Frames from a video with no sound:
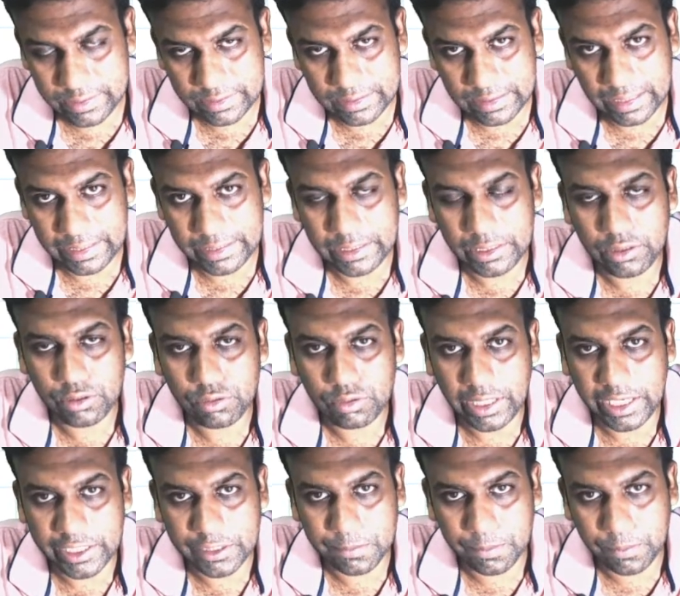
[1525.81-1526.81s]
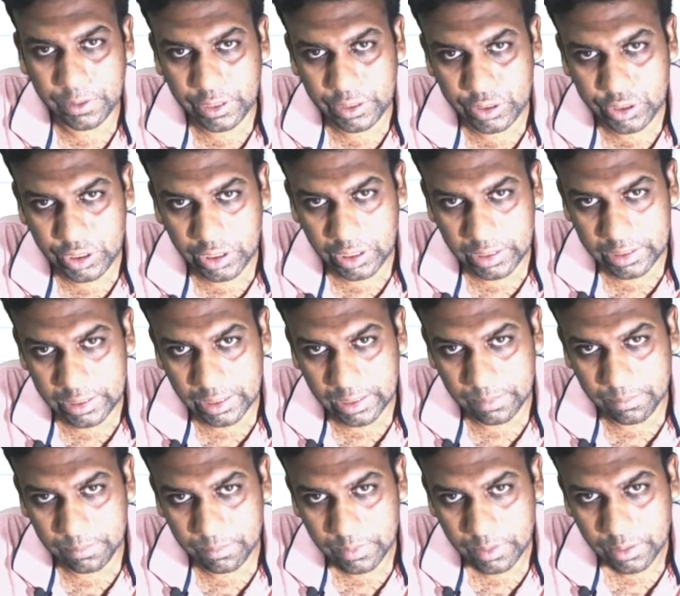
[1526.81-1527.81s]
sign into the exponential
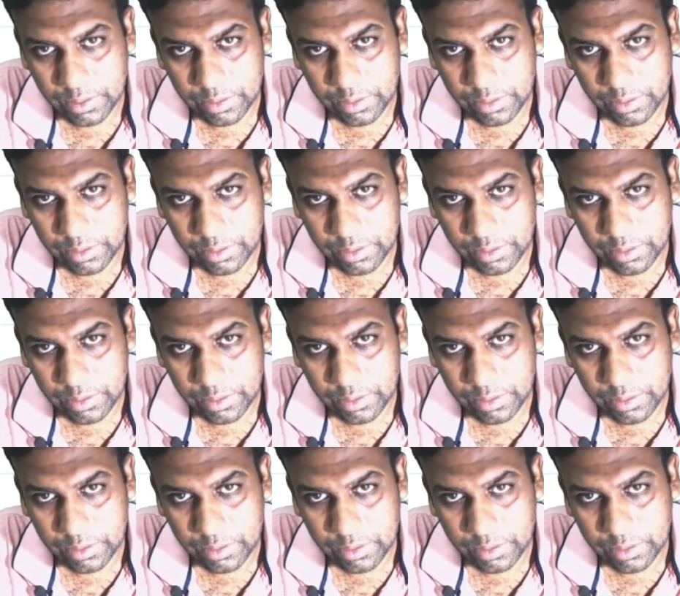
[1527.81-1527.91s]
term,